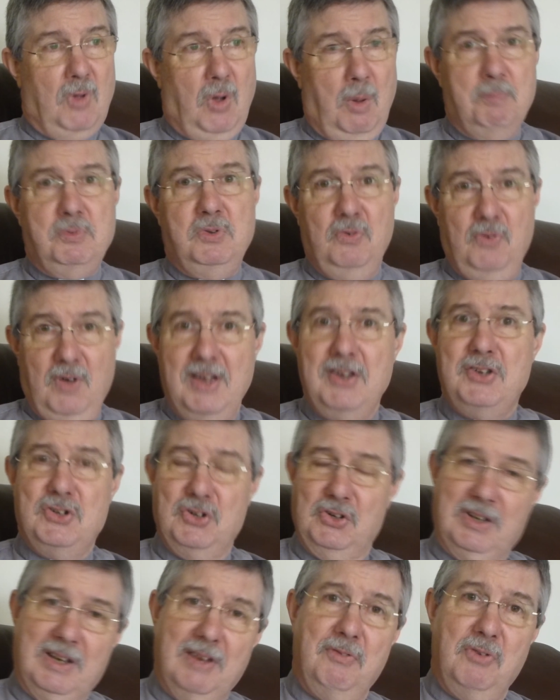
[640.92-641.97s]

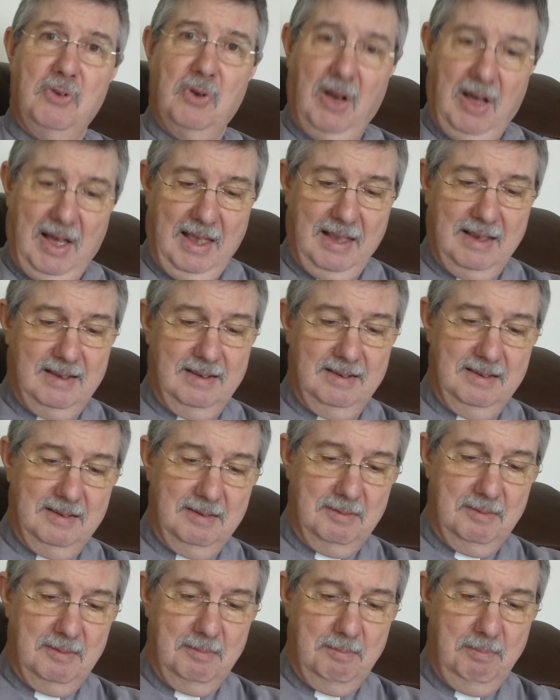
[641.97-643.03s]
observation, if you like,
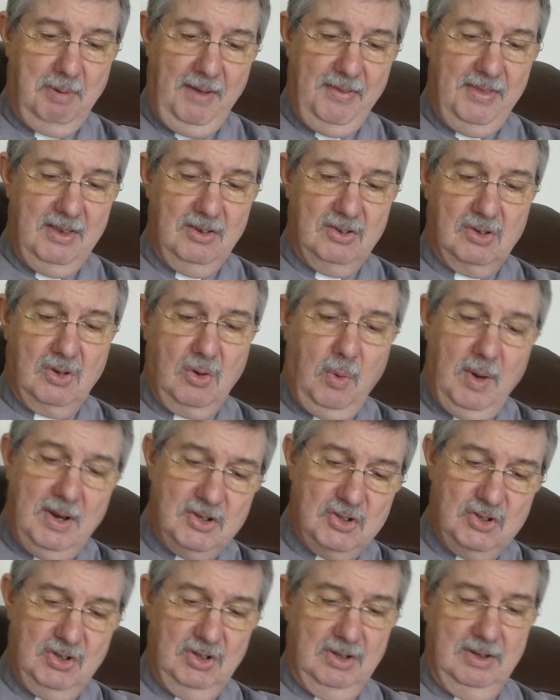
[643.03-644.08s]
by this
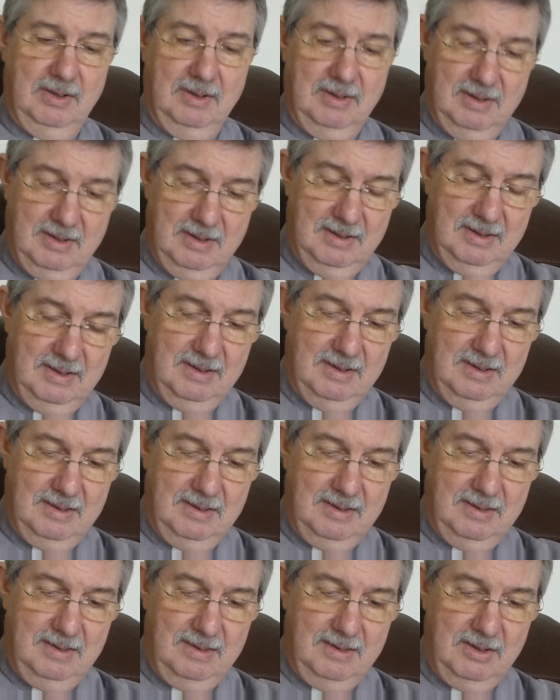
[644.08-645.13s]
question
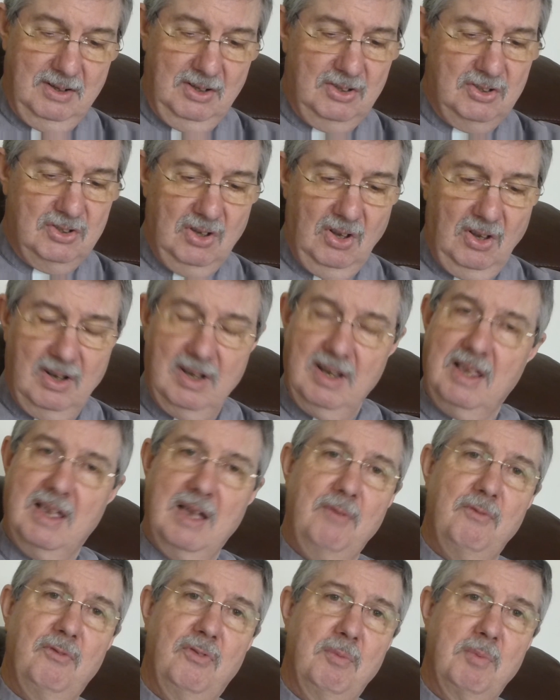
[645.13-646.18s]
that had certainly
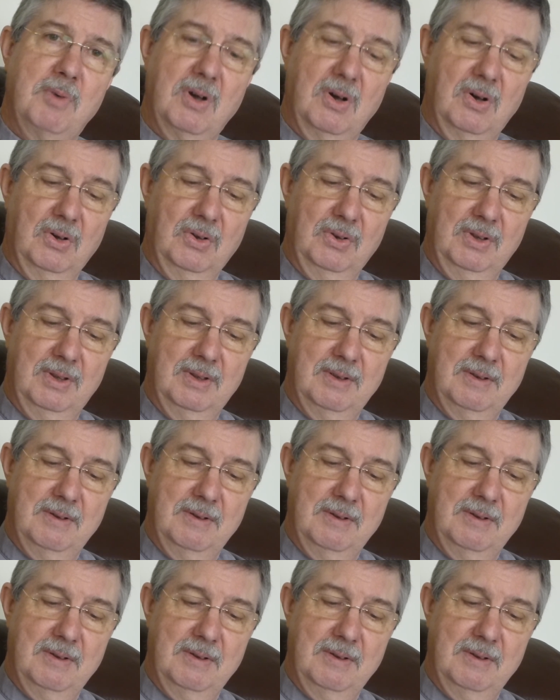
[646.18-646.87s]
come from God.